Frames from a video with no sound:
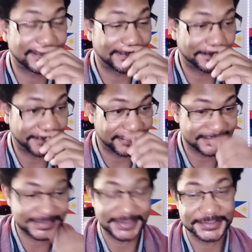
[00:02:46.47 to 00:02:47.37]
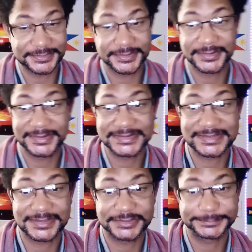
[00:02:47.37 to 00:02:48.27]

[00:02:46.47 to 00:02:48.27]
America's hands are dirty as hell.